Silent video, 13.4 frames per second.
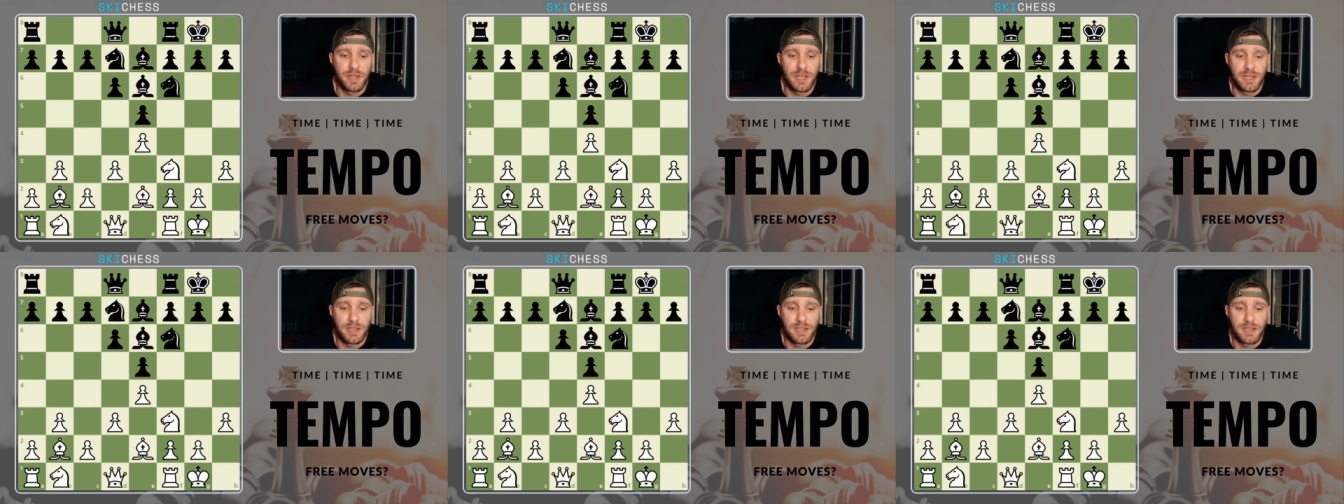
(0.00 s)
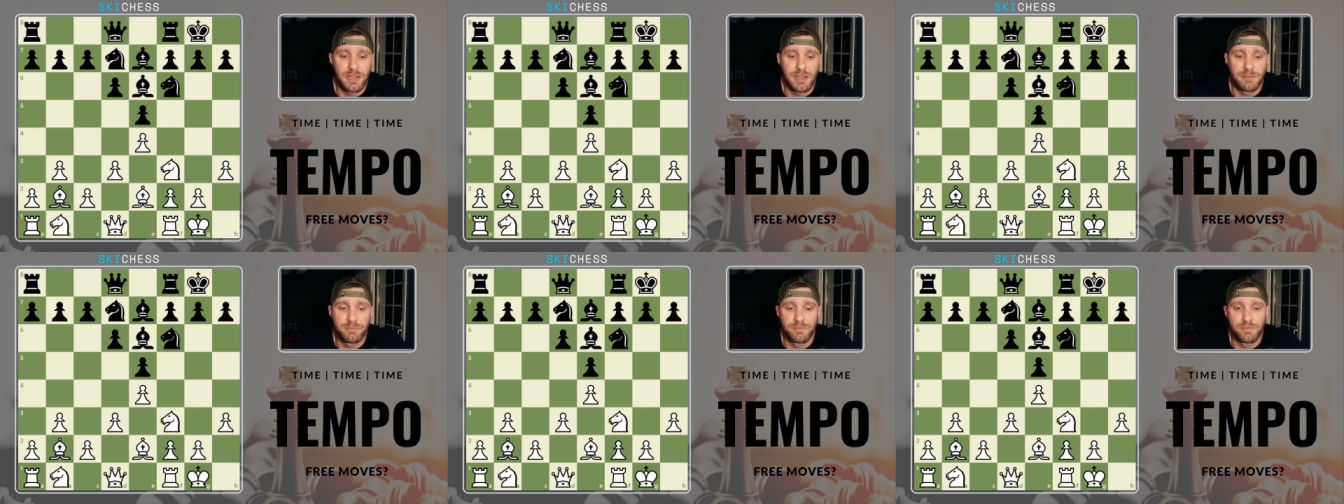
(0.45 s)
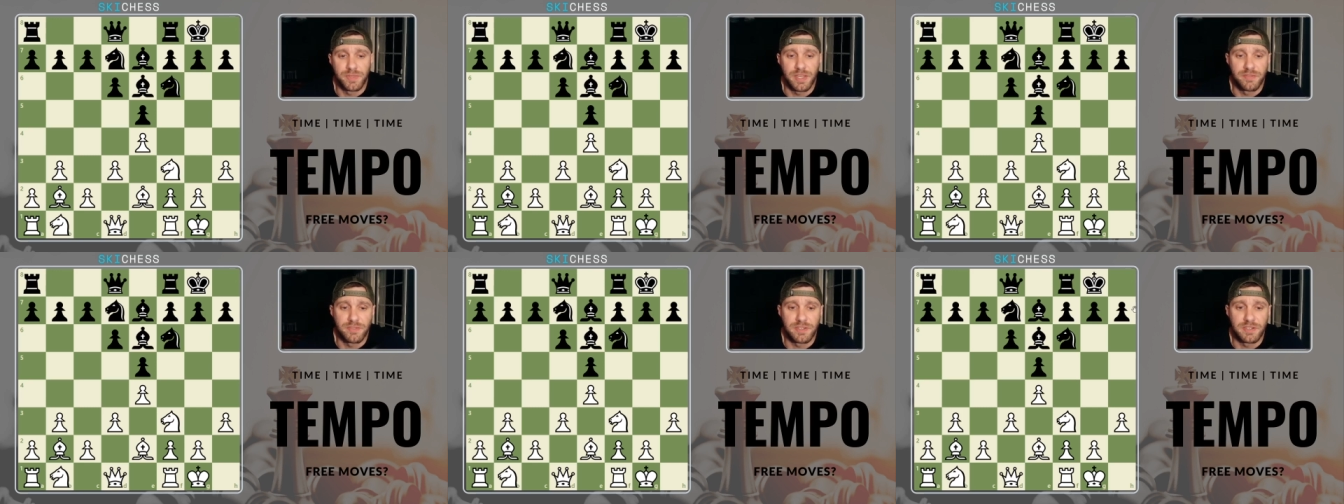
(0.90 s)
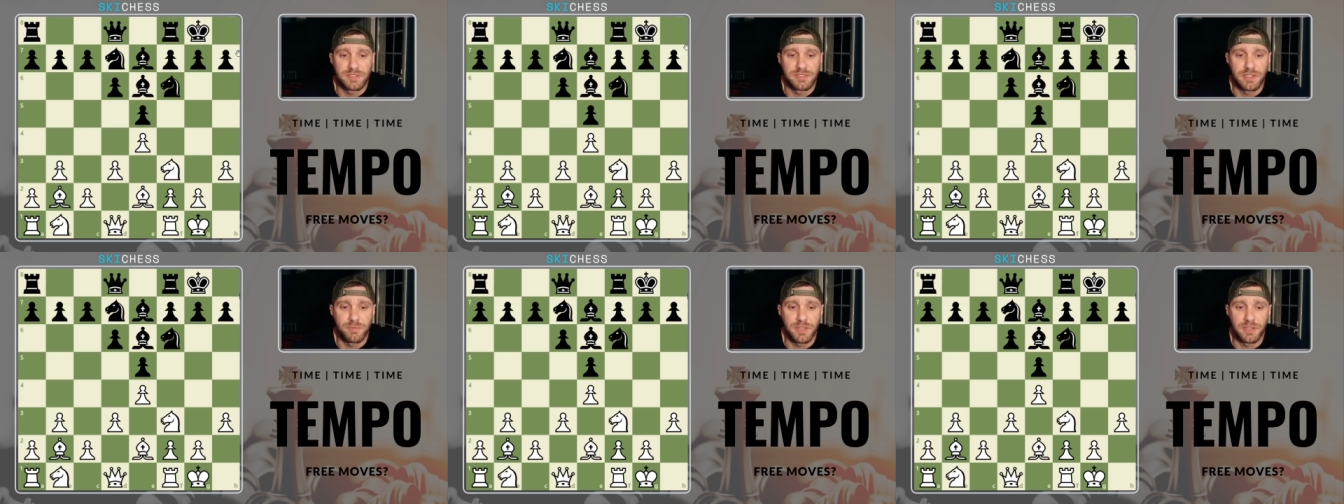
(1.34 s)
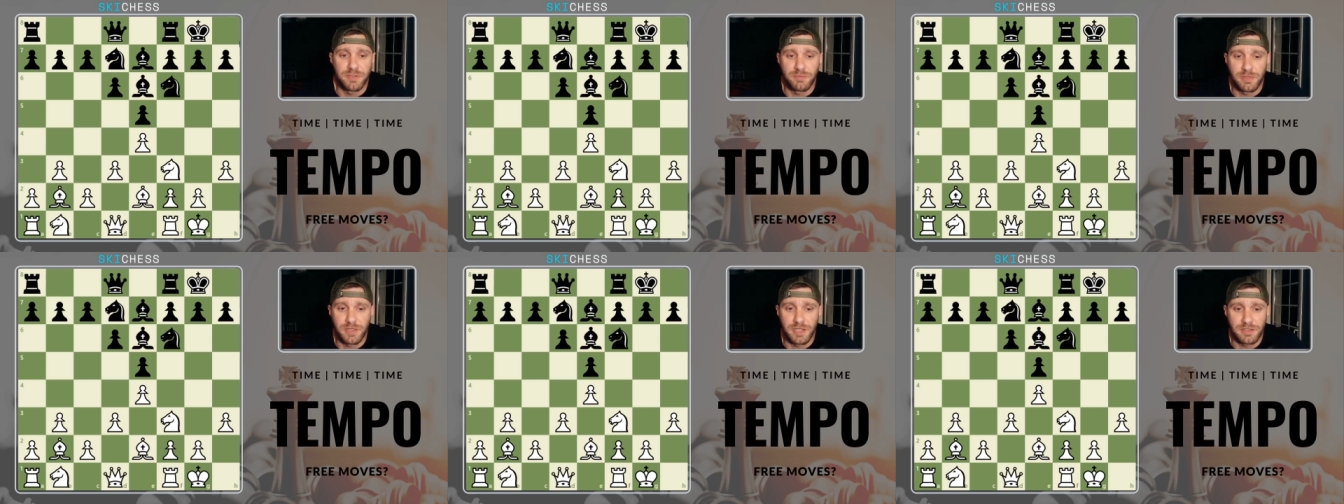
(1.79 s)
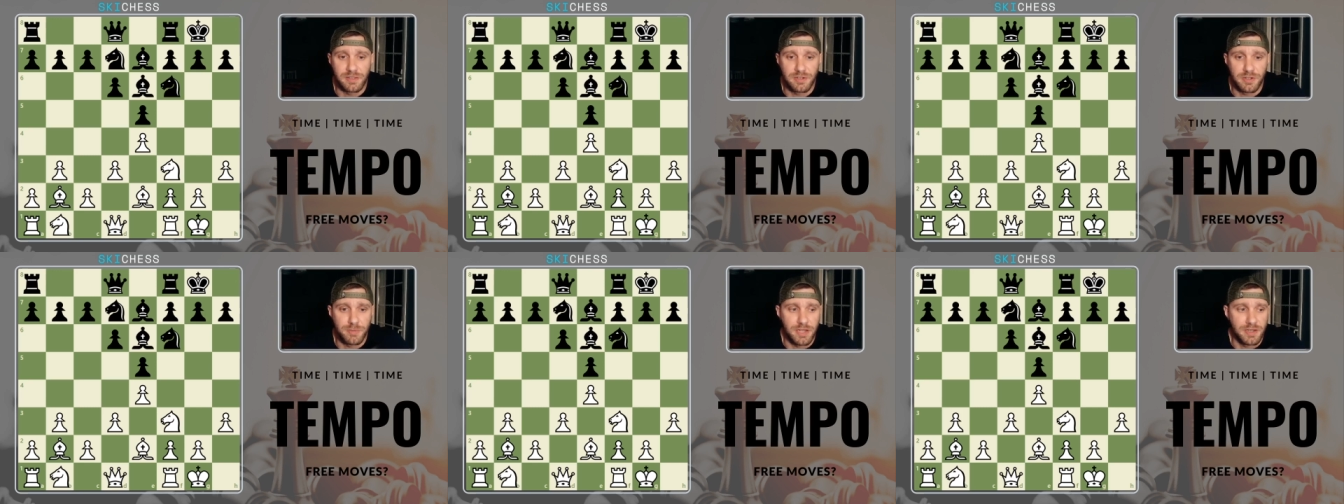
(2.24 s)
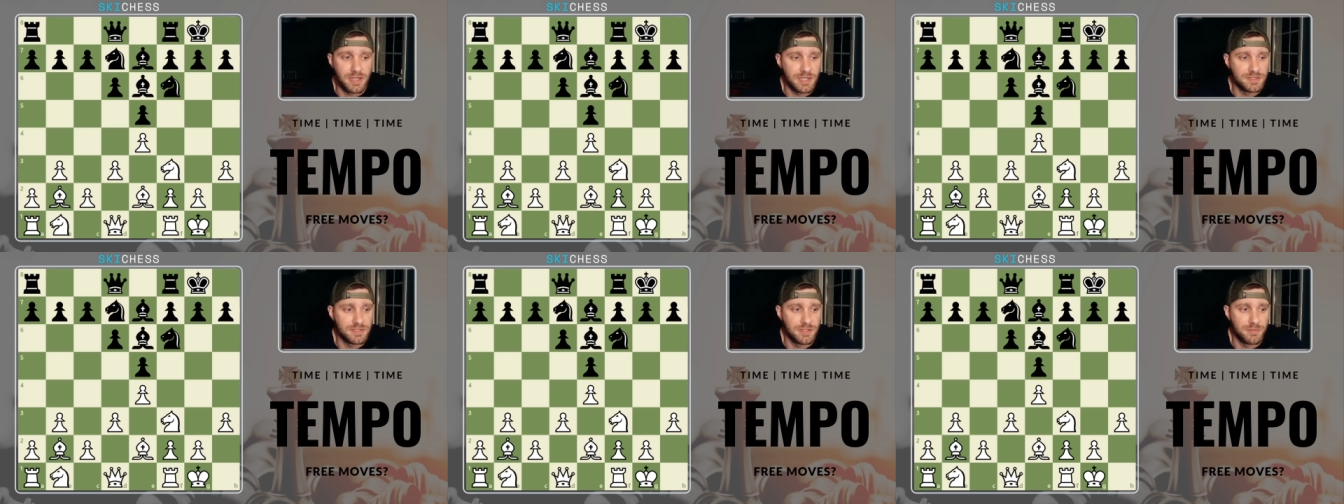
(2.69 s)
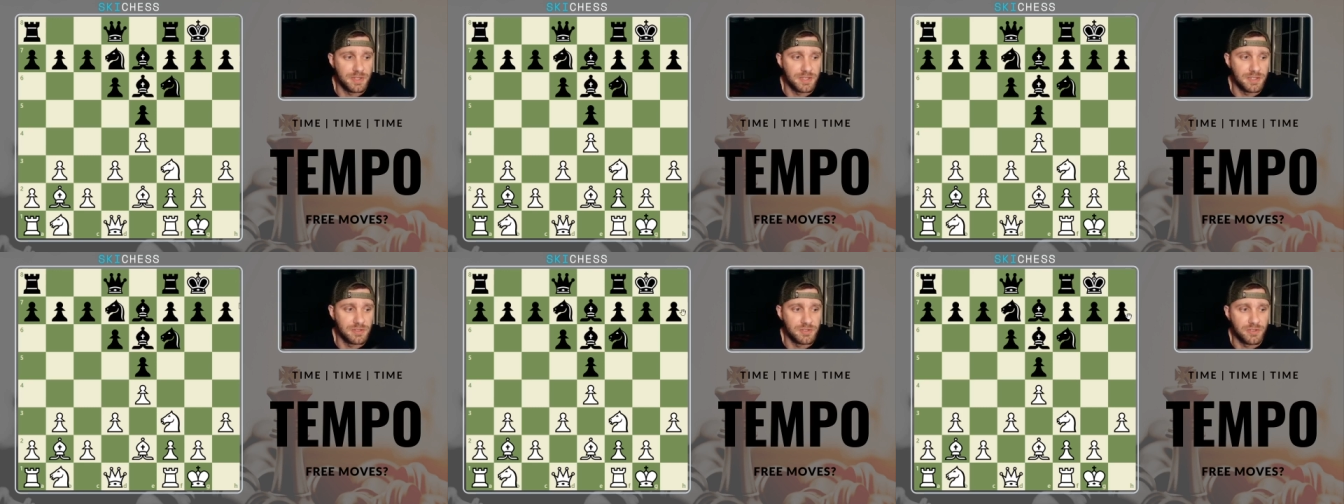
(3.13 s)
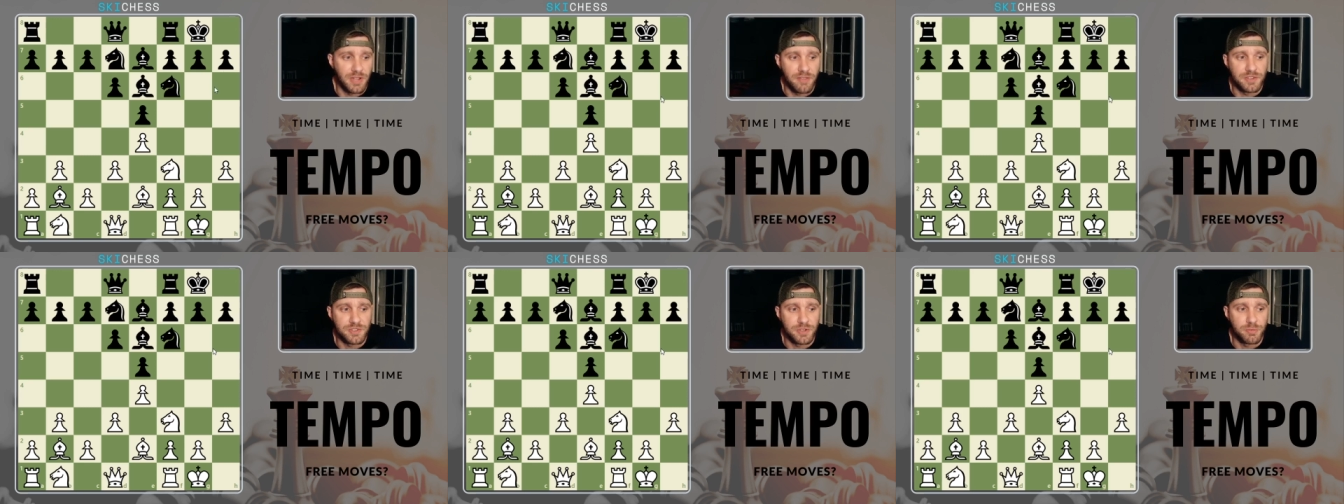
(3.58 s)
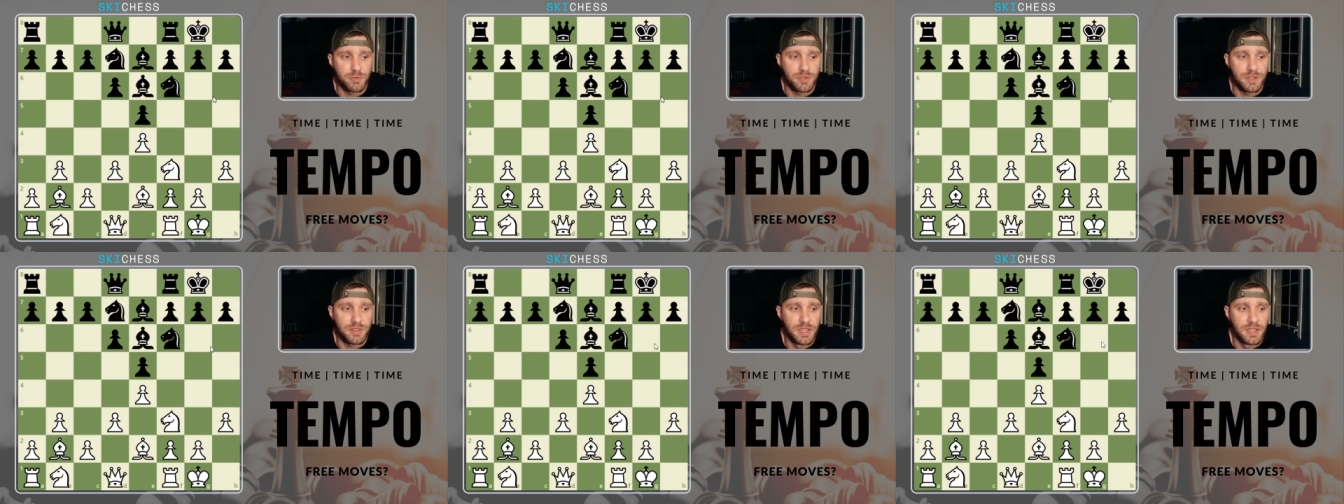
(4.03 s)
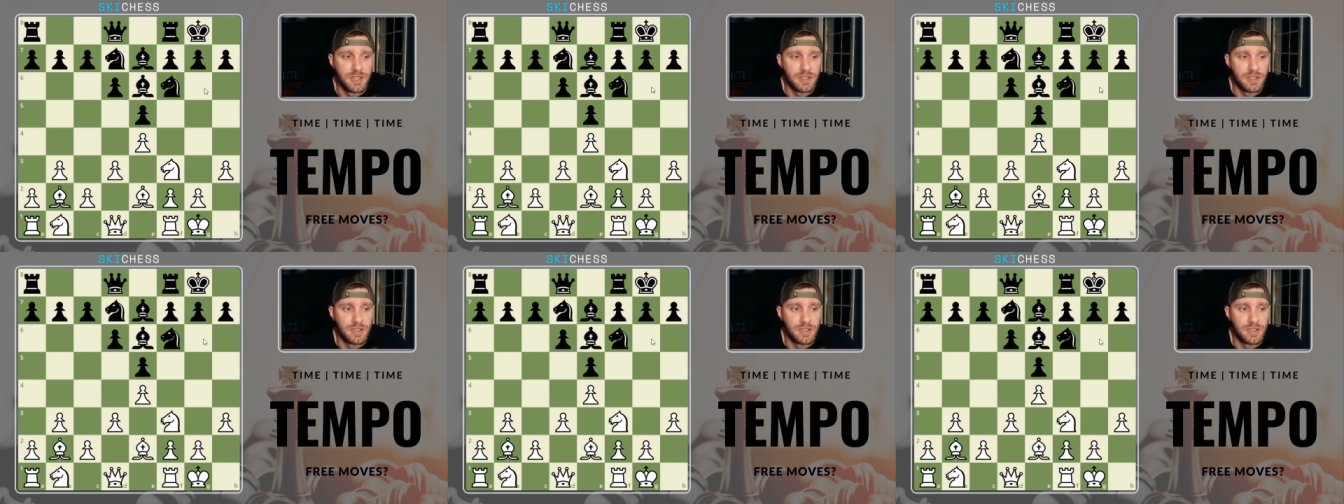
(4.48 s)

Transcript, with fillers: And um, if there's something you'd like to learn about next, something you're having trouble with,